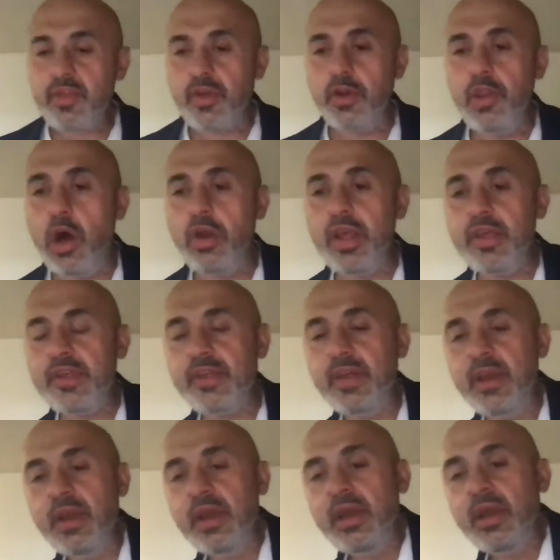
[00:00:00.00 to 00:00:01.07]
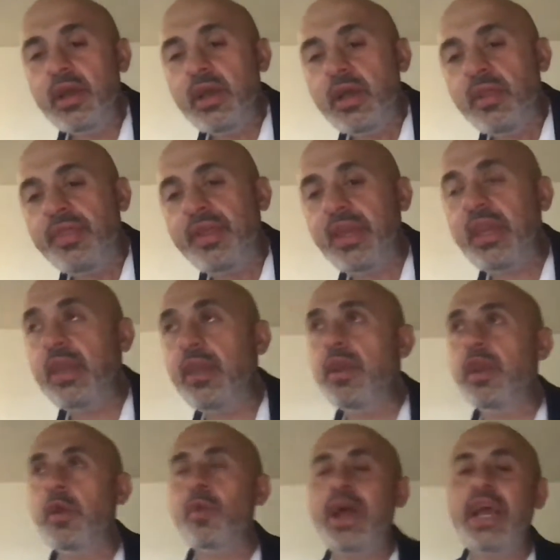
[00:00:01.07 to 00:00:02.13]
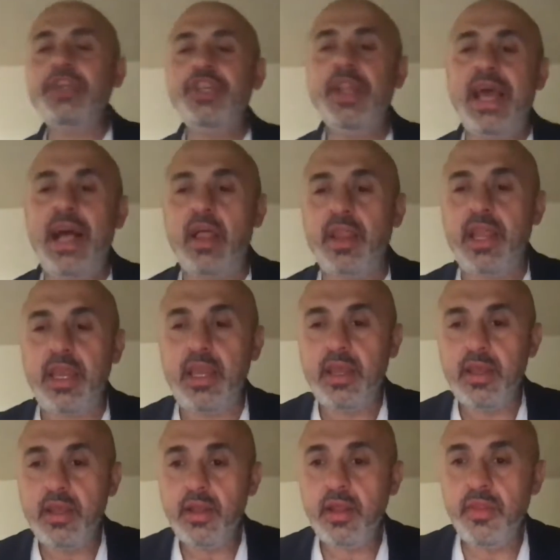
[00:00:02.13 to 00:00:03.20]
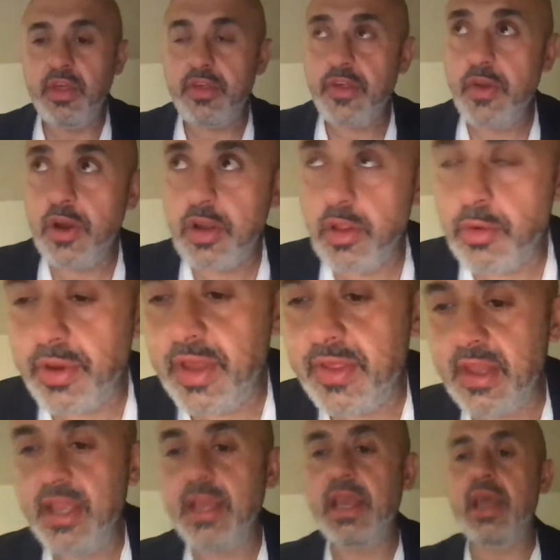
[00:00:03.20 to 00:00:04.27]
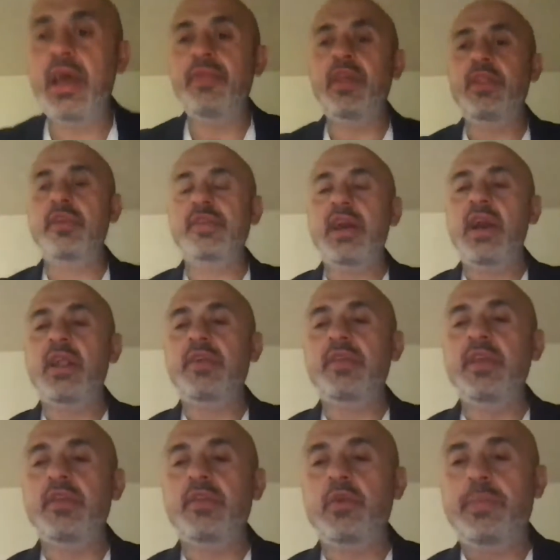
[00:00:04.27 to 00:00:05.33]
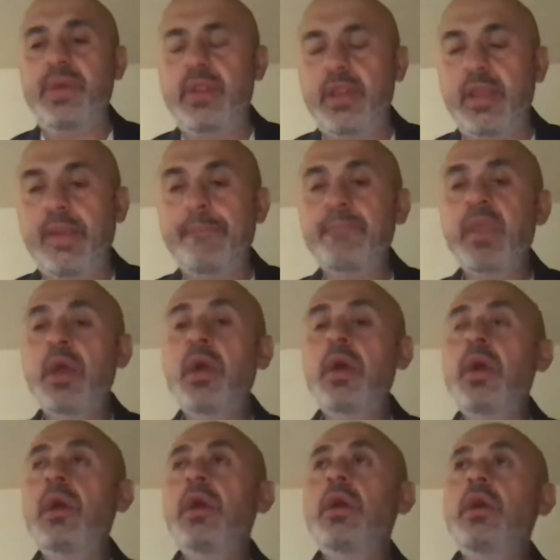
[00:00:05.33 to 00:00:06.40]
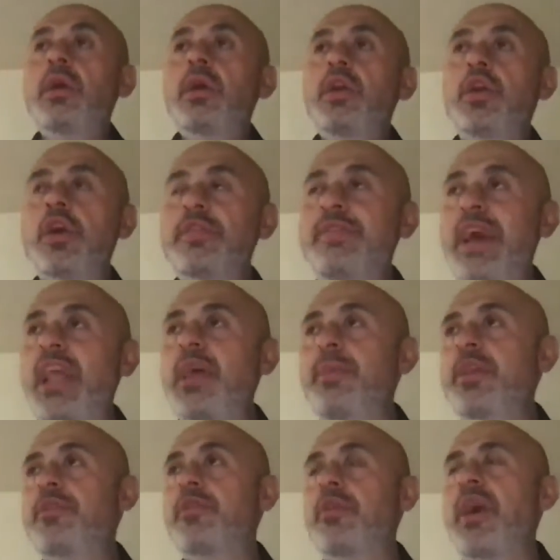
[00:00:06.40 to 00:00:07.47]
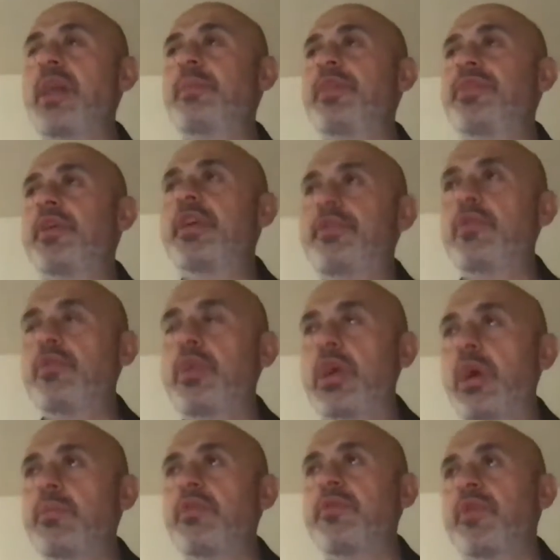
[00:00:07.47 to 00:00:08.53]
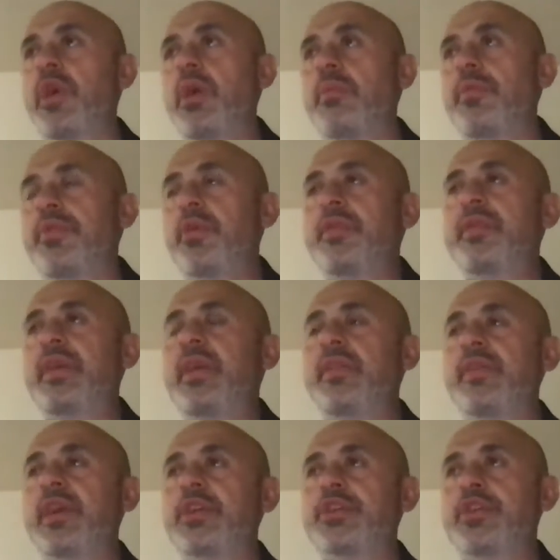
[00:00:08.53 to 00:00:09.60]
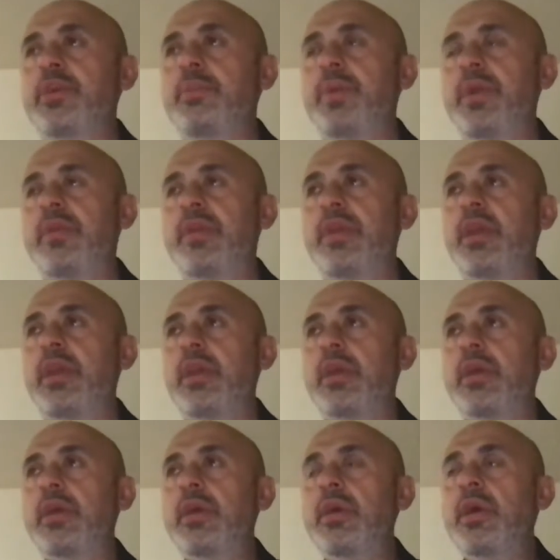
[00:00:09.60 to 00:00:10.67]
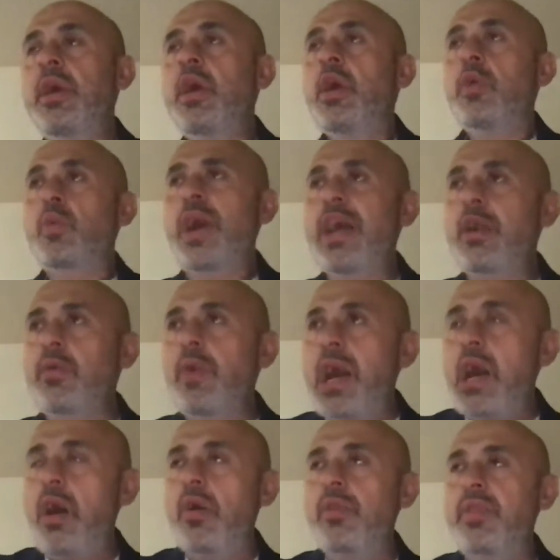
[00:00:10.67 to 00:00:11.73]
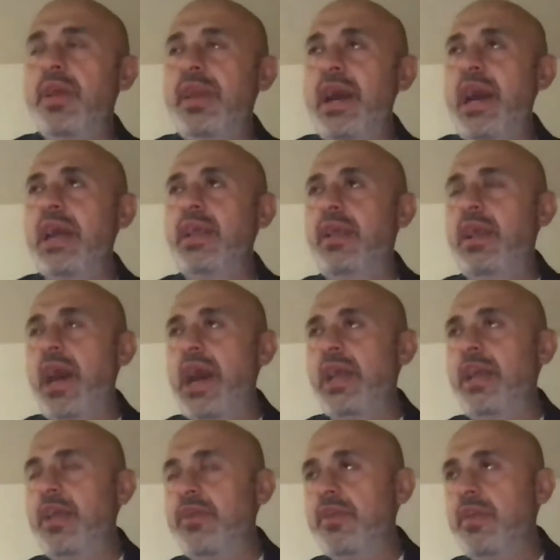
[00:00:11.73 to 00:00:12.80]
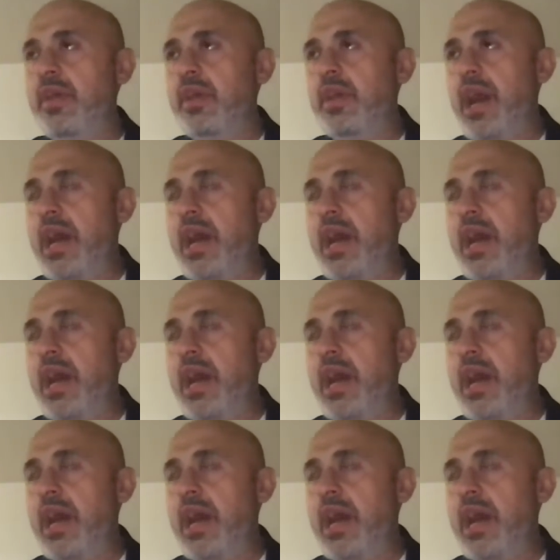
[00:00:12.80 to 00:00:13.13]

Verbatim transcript: So notice the irrationality, the circular reasoning, and the dishonesty and stupidity. You're telling me Deuteronomy 32 comes from 13th century BCE, right around the con conquest,